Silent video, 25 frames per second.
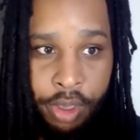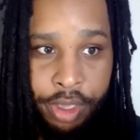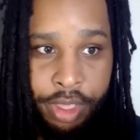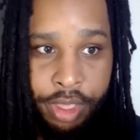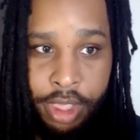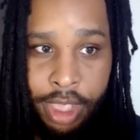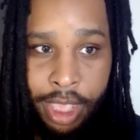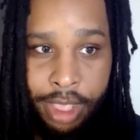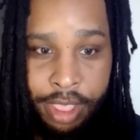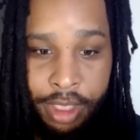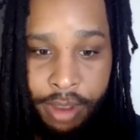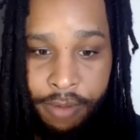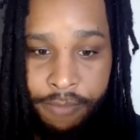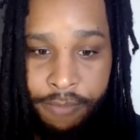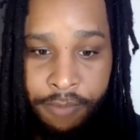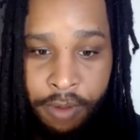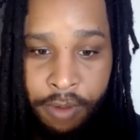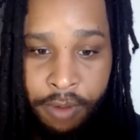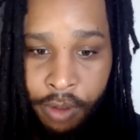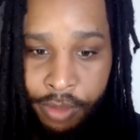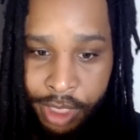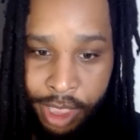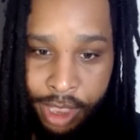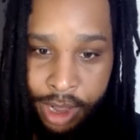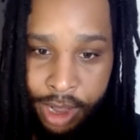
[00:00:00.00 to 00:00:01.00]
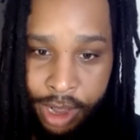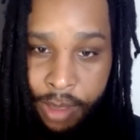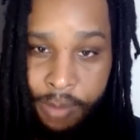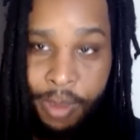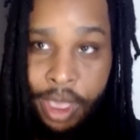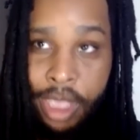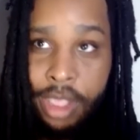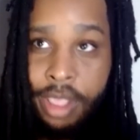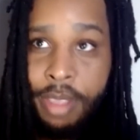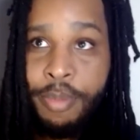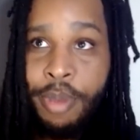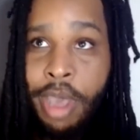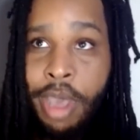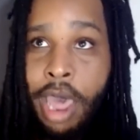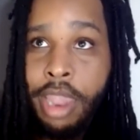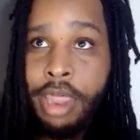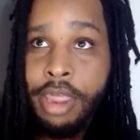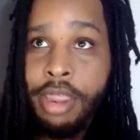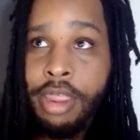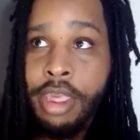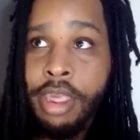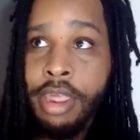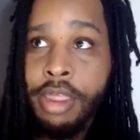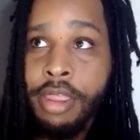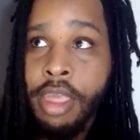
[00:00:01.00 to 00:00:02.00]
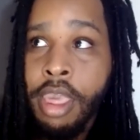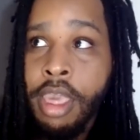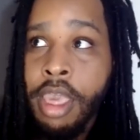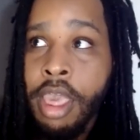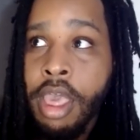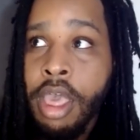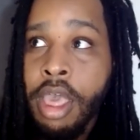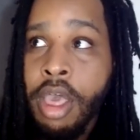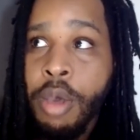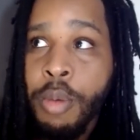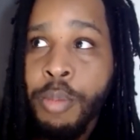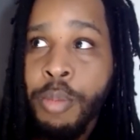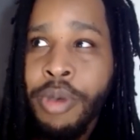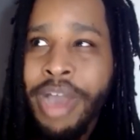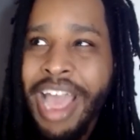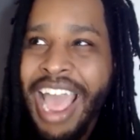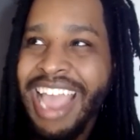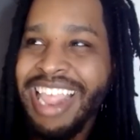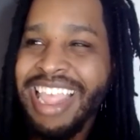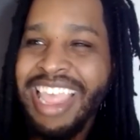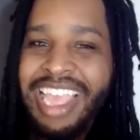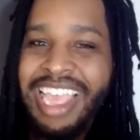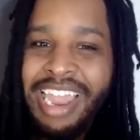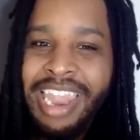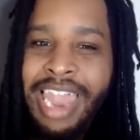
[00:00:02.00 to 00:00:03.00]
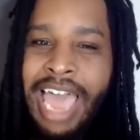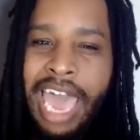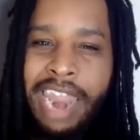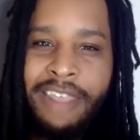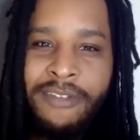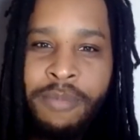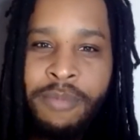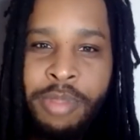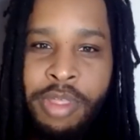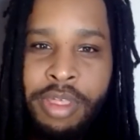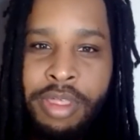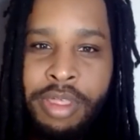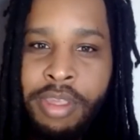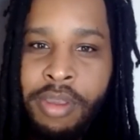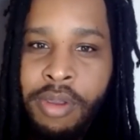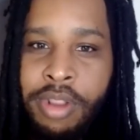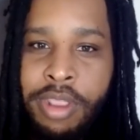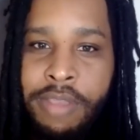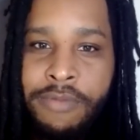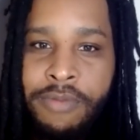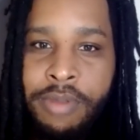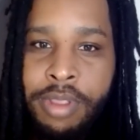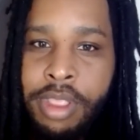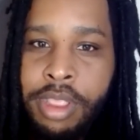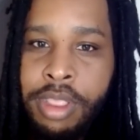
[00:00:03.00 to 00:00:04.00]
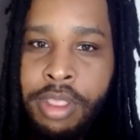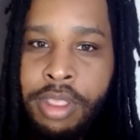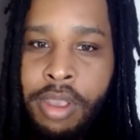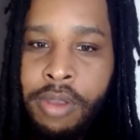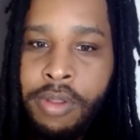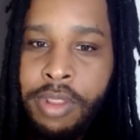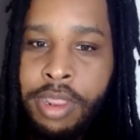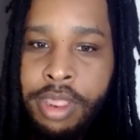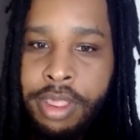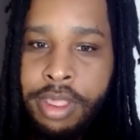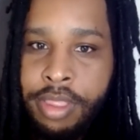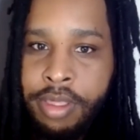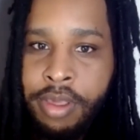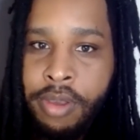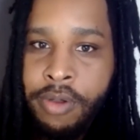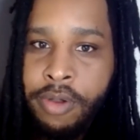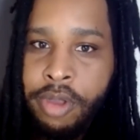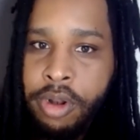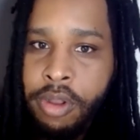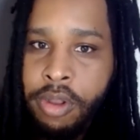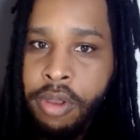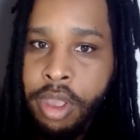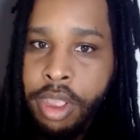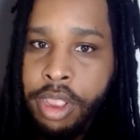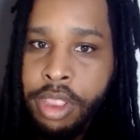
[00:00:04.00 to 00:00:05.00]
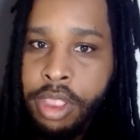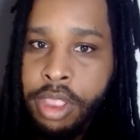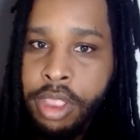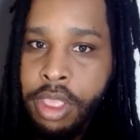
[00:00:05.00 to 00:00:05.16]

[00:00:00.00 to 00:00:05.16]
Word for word: It's not their fault. They didn't make the policies. But I think a lot of them just don't even know that it's going on.